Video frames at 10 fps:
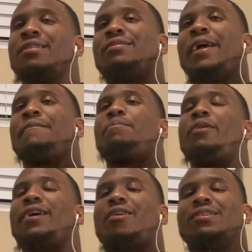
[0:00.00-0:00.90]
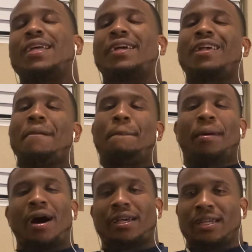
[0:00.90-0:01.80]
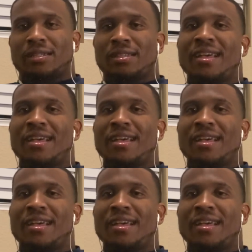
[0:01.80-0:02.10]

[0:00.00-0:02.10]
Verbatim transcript: They point guards that get buckets.